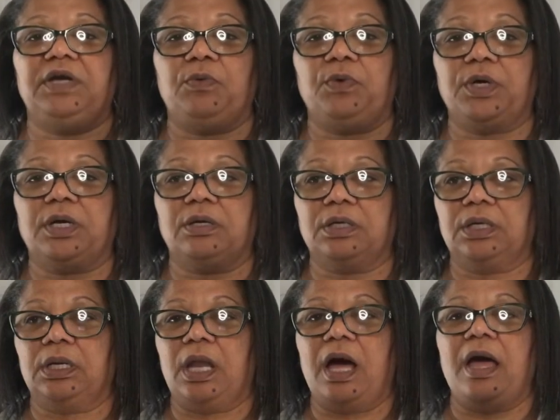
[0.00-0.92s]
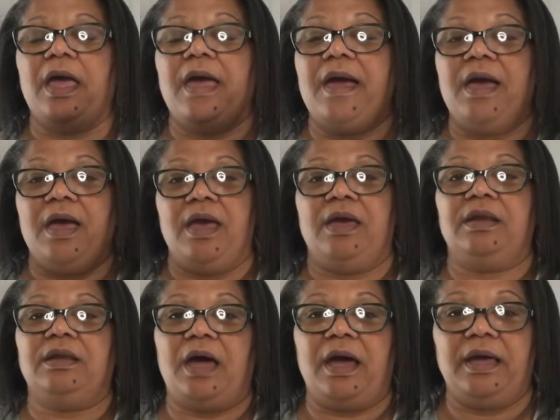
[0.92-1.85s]
I work on it a lot,
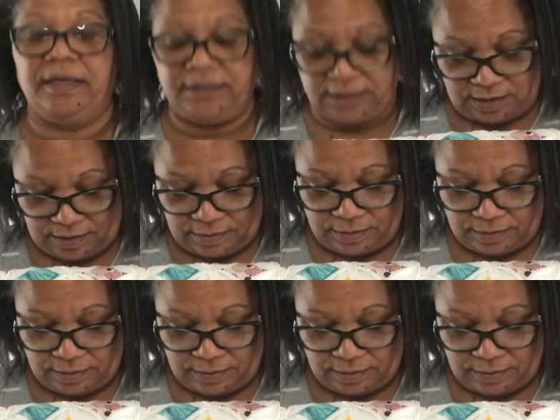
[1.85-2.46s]
and I had to